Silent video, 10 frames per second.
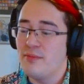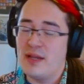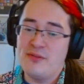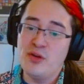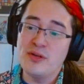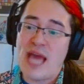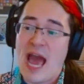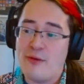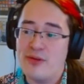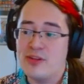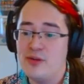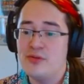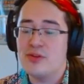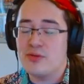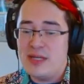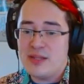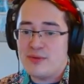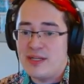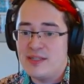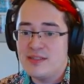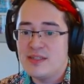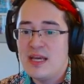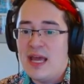but if you attack with 2 3/3s